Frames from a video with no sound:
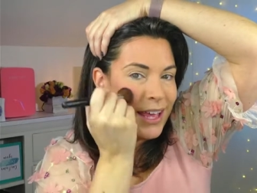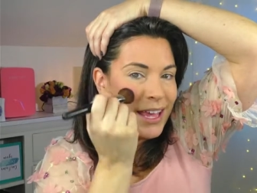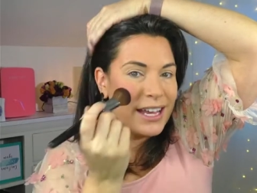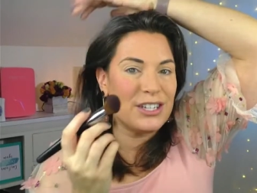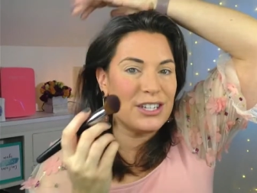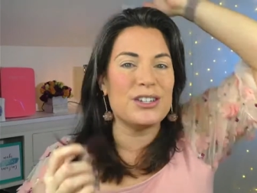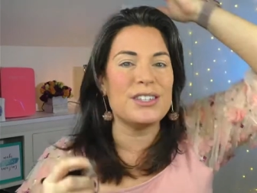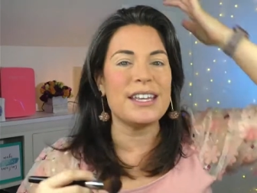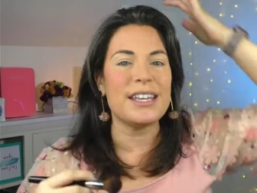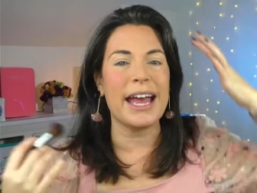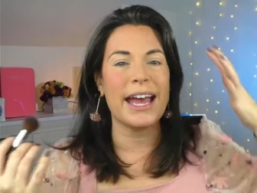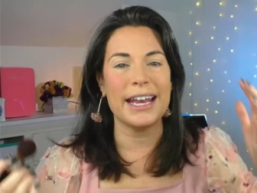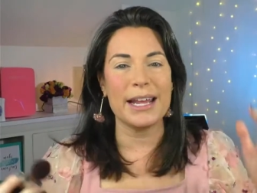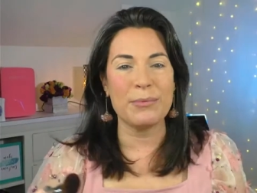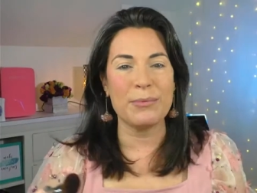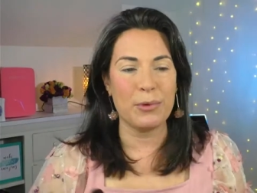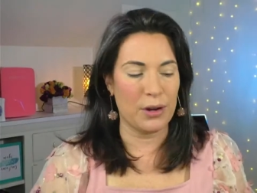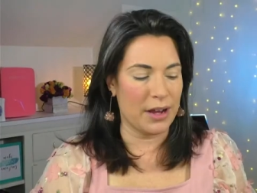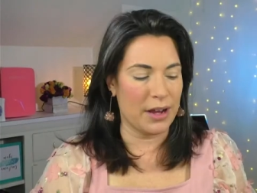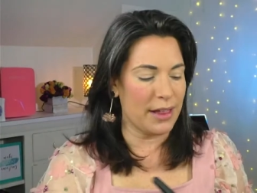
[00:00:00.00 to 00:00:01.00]
It's just
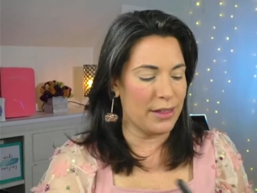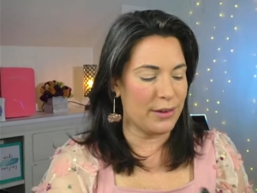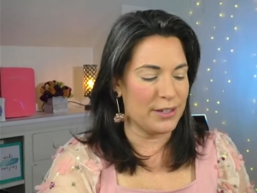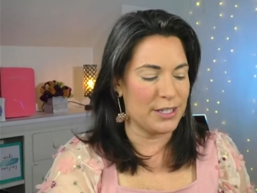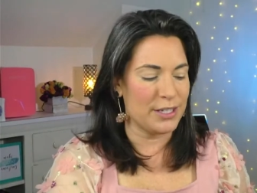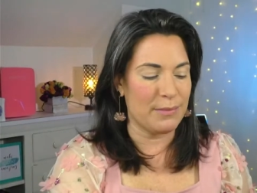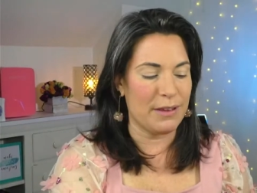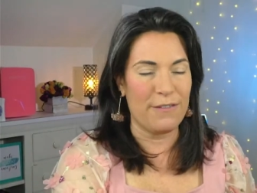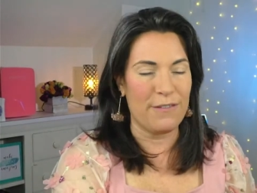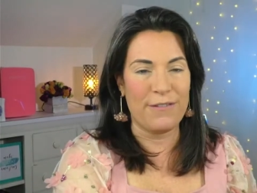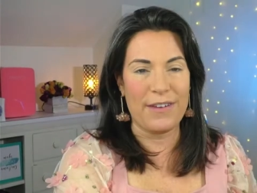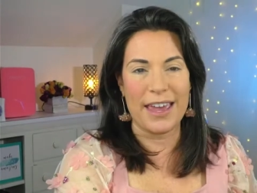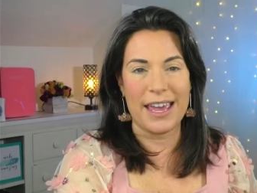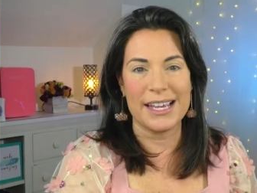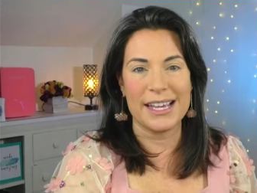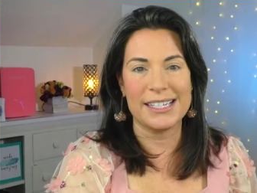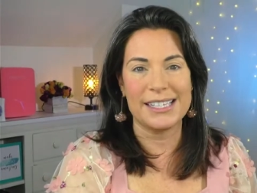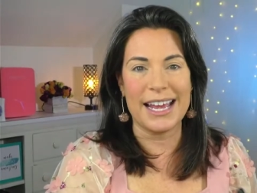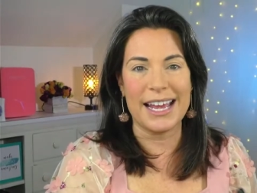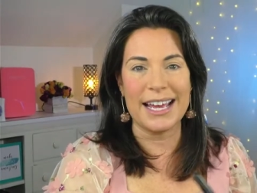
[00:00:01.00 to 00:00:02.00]
adding more color to my
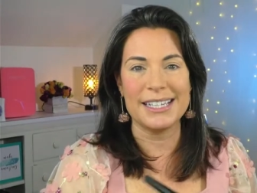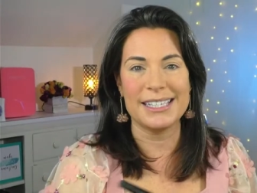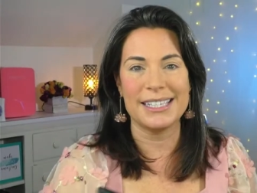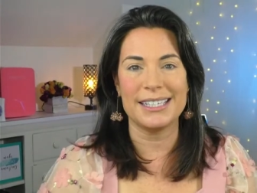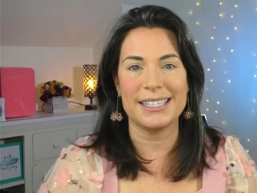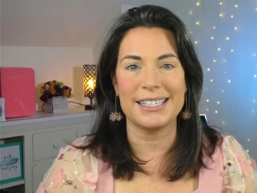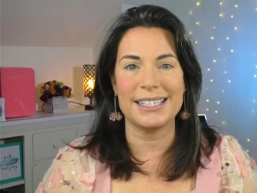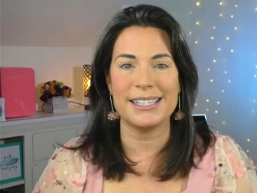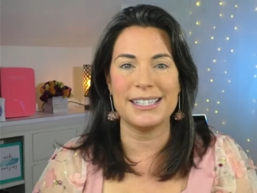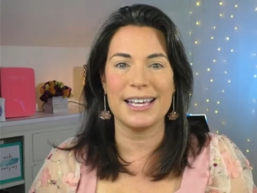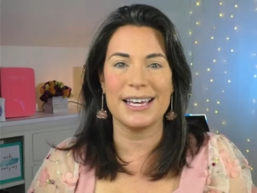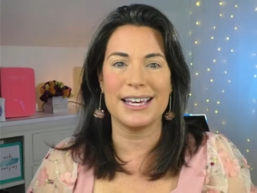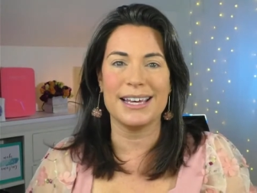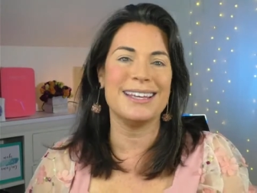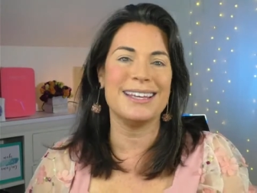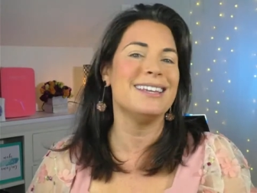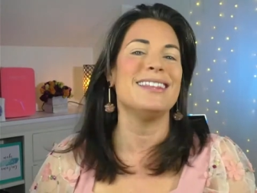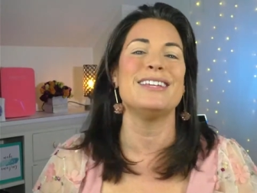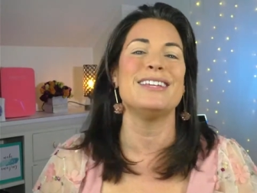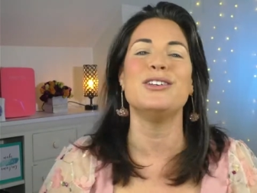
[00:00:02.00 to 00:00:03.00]
face, as this is
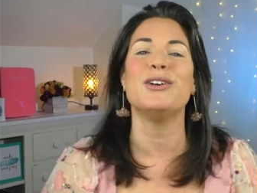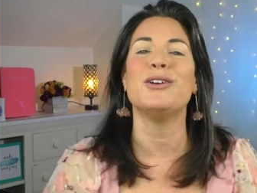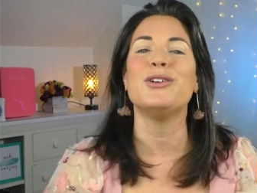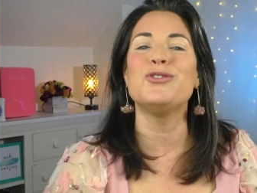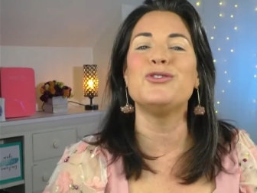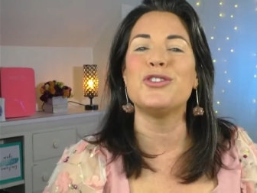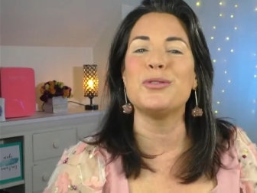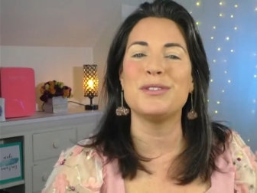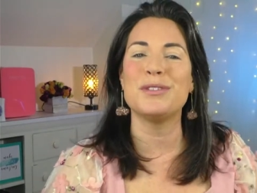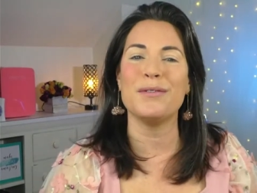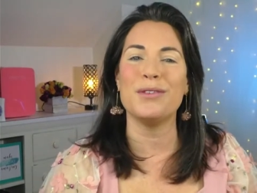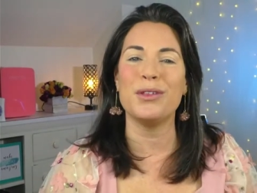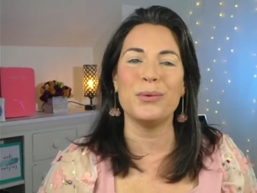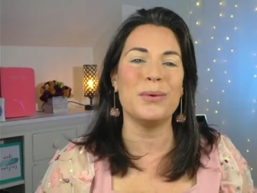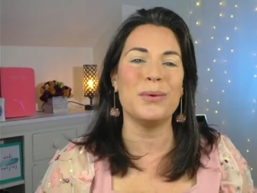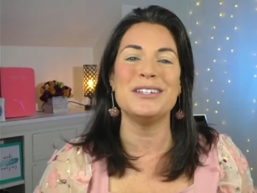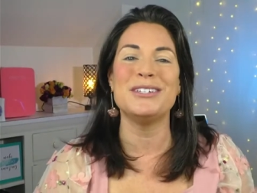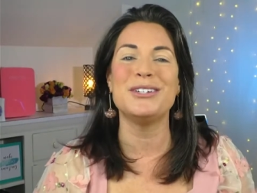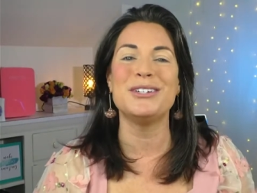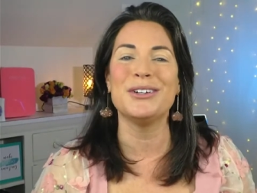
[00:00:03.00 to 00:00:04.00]
the doldrums of the
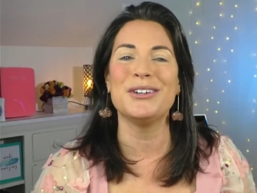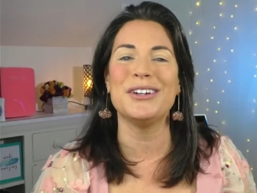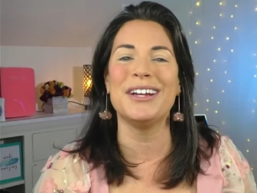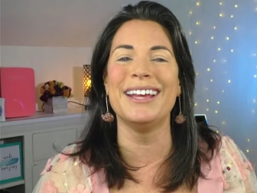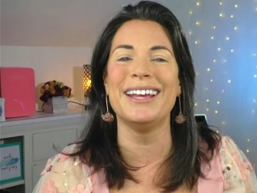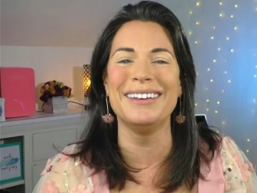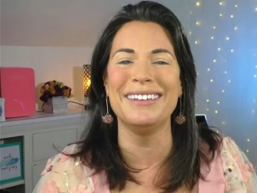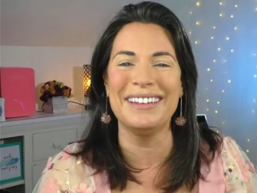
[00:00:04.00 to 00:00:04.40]
winter.